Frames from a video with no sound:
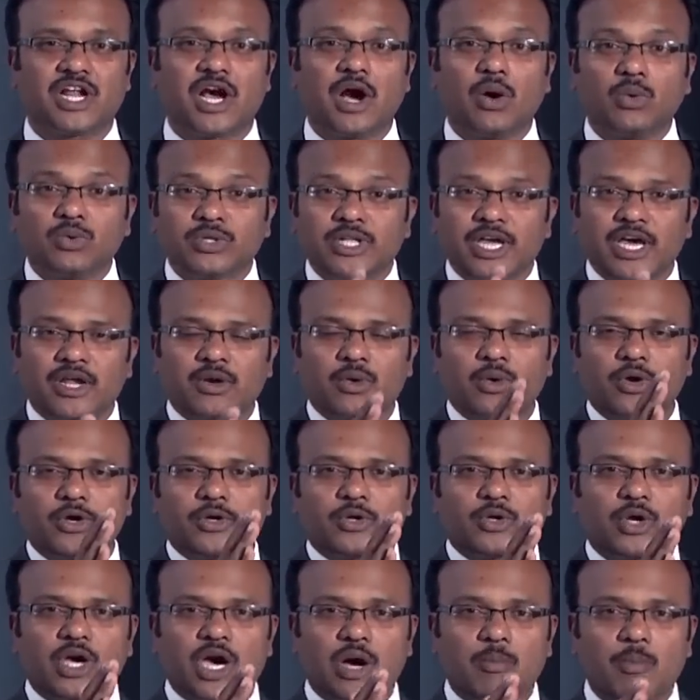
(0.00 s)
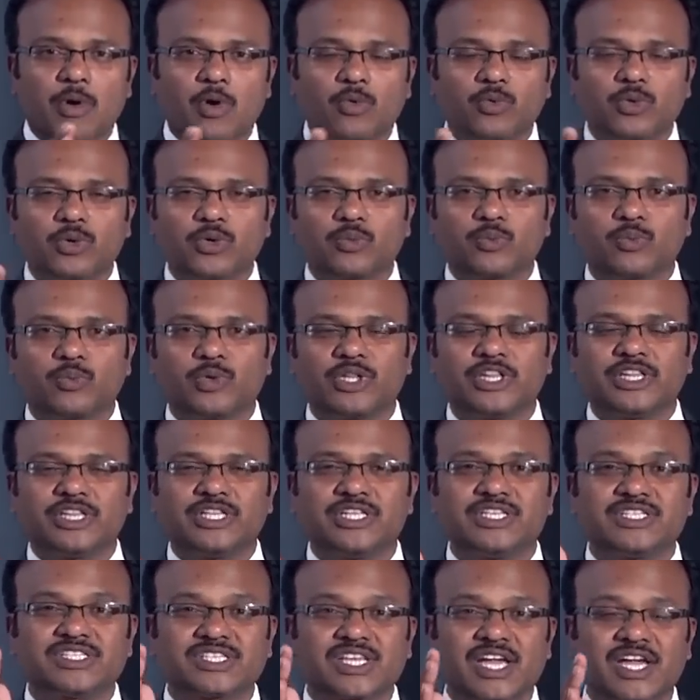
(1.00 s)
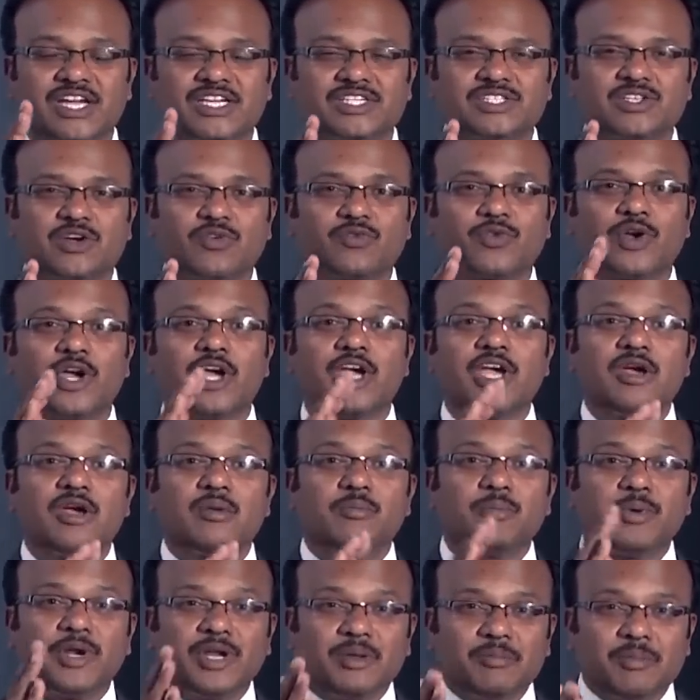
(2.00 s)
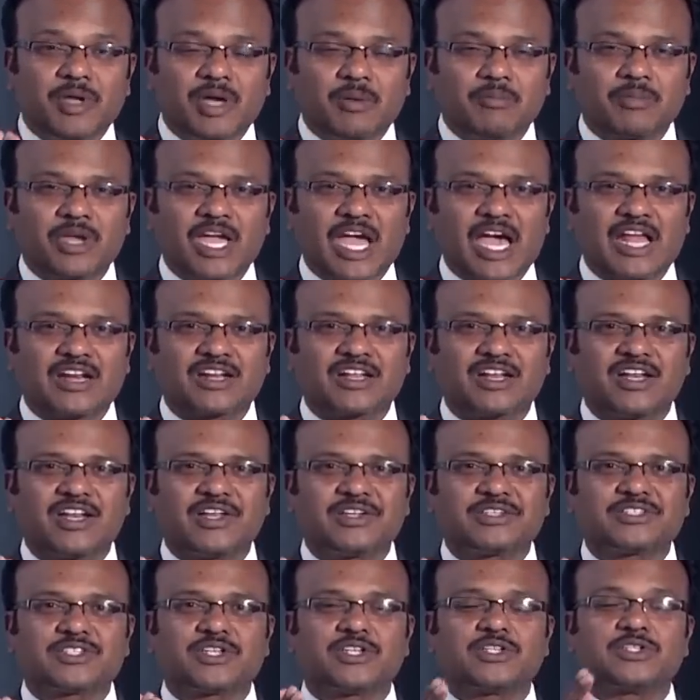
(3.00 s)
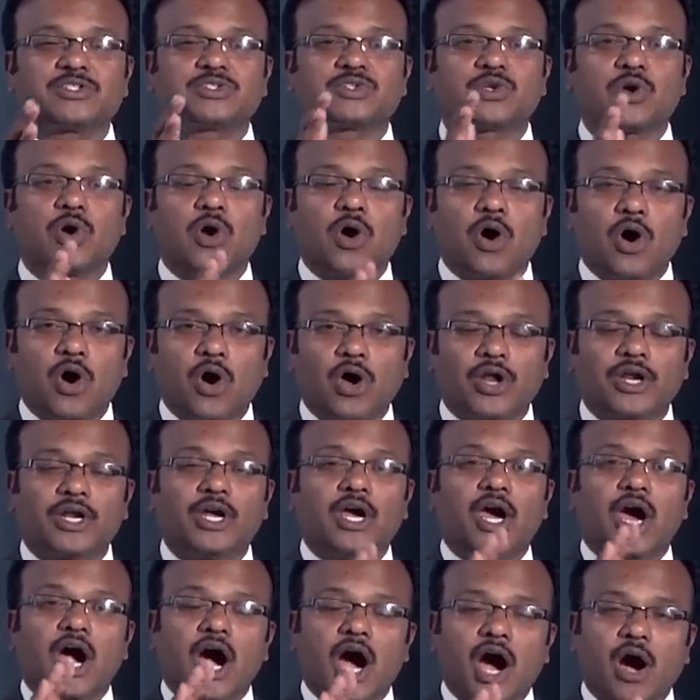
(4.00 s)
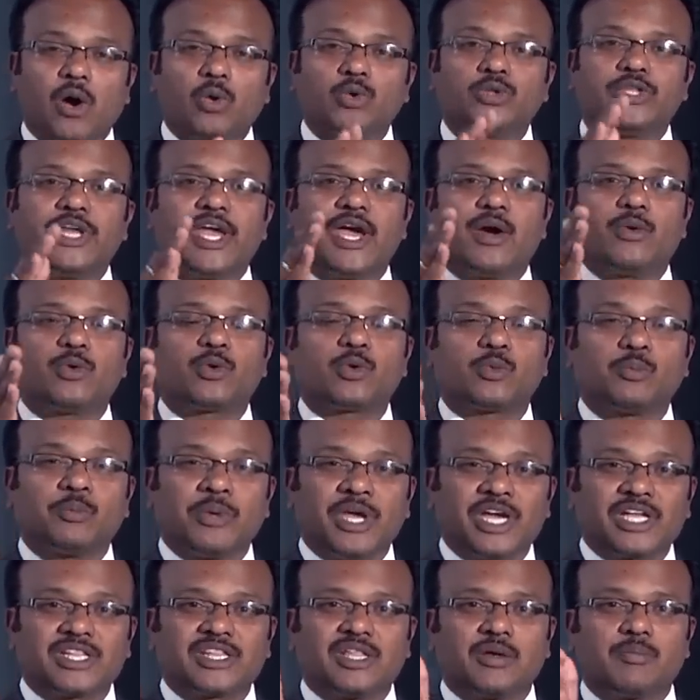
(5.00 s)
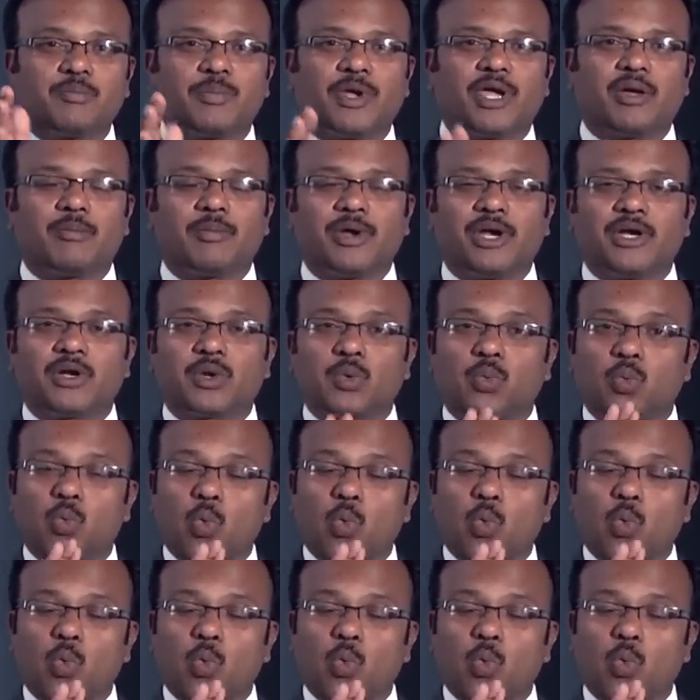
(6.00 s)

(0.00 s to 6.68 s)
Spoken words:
How they are going to come out with these kinds of premium calculations, or how they have to make the payment,